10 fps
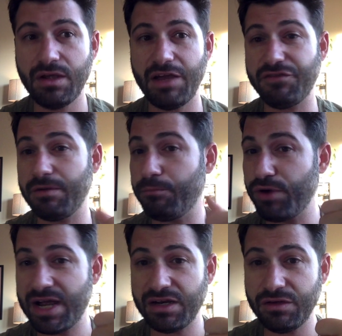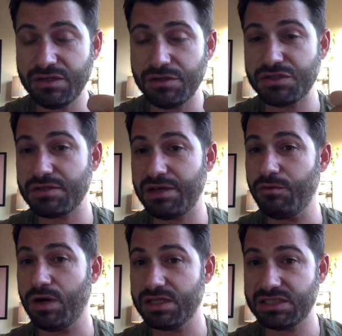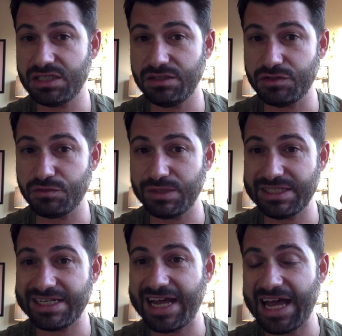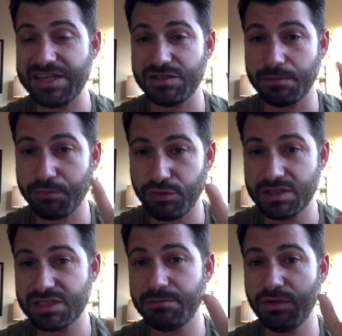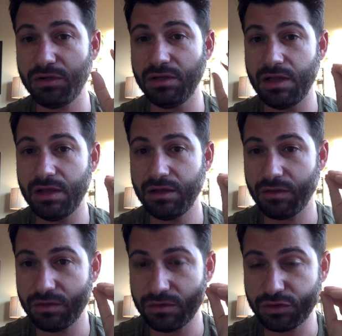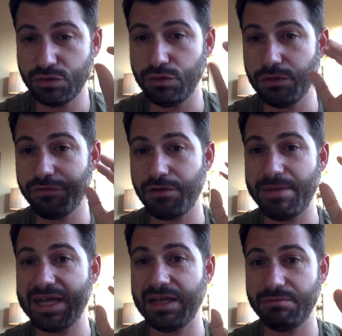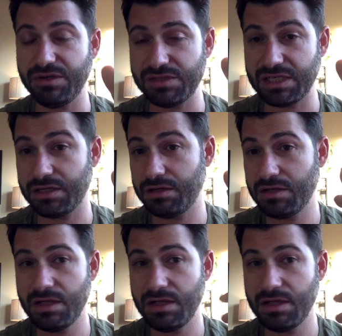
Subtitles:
If you're a brand new user that wants to use Reason as your principal tool for making music,